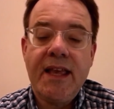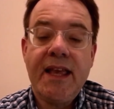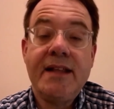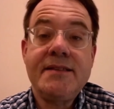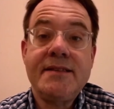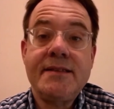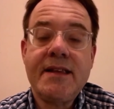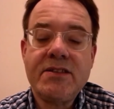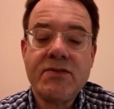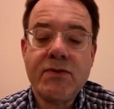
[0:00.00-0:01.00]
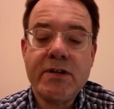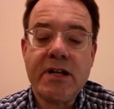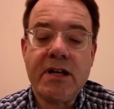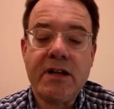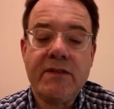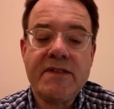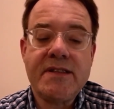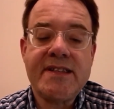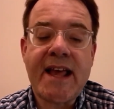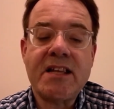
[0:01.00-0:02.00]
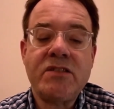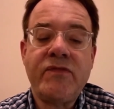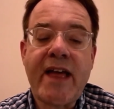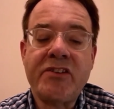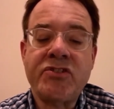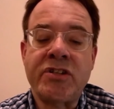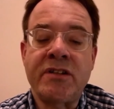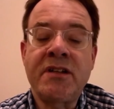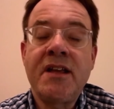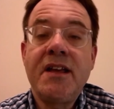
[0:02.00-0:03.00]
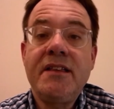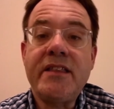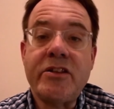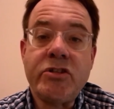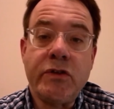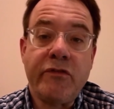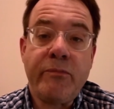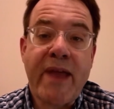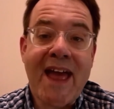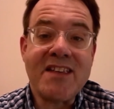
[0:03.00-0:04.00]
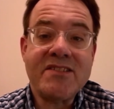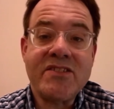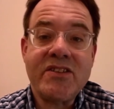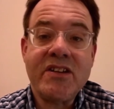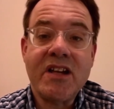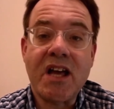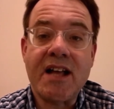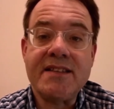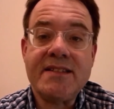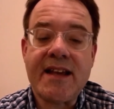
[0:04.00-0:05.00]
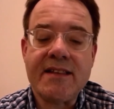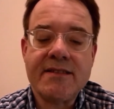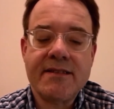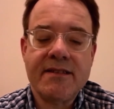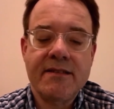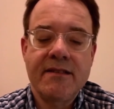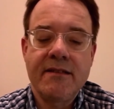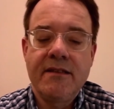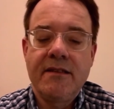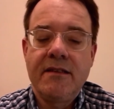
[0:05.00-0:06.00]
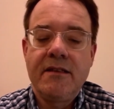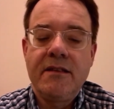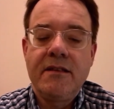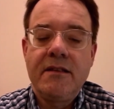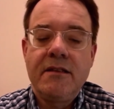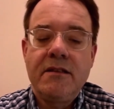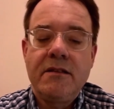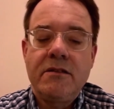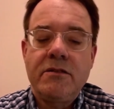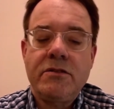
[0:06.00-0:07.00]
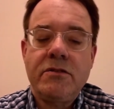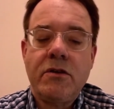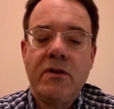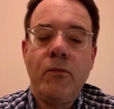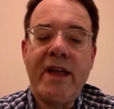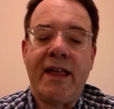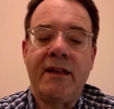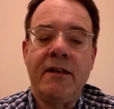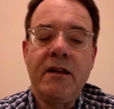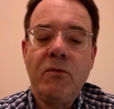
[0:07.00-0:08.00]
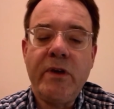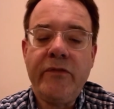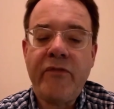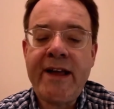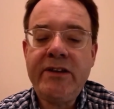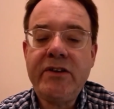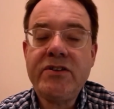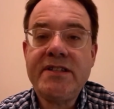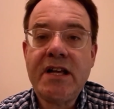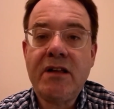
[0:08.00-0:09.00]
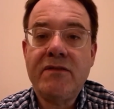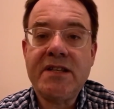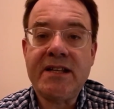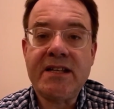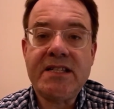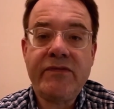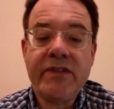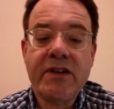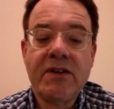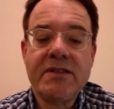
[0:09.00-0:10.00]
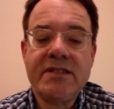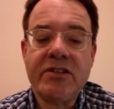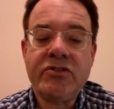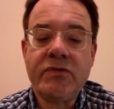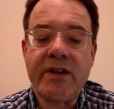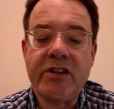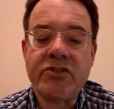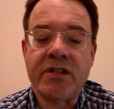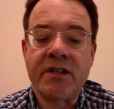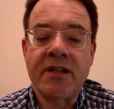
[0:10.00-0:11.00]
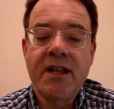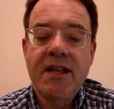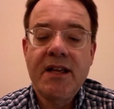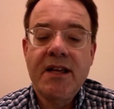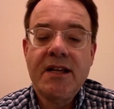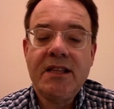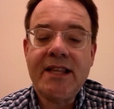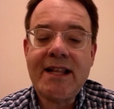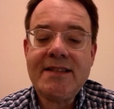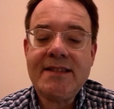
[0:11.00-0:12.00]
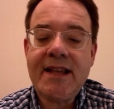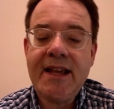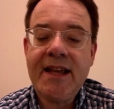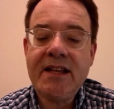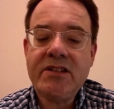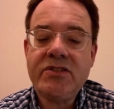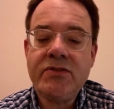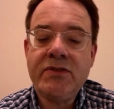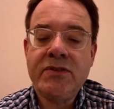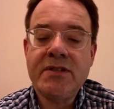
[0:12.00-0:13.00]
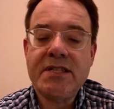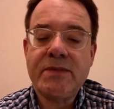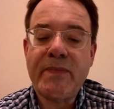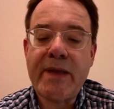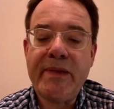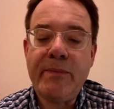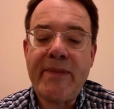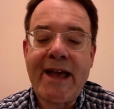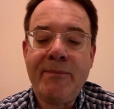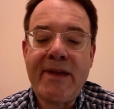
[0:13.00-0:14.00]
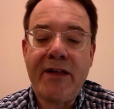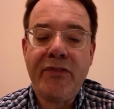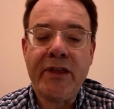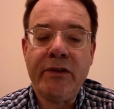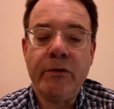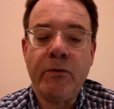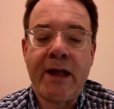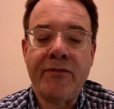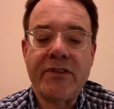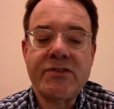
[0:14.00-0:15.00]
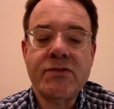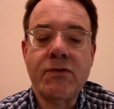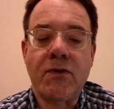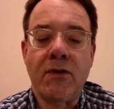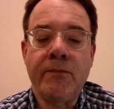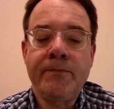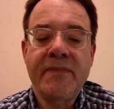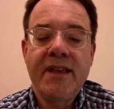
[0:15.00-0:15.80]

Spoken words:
It's a sort of satisfaction that you have passed God's test. So when we find ourselves in a difficult situation, let's say students might be bad-mouthing you around the school.